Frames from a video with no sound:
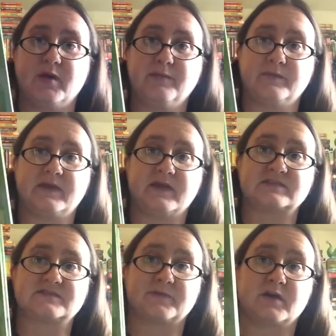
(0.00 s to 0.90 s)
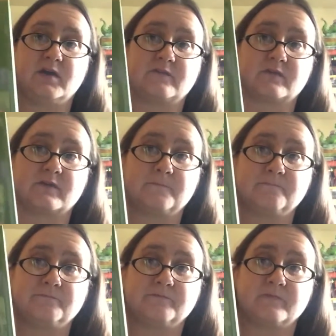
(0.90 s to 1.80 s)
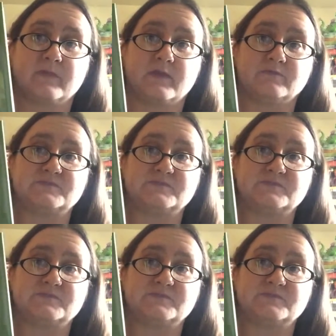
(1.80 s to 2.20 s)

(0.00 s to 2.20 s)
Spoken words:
probably guess from the cover, it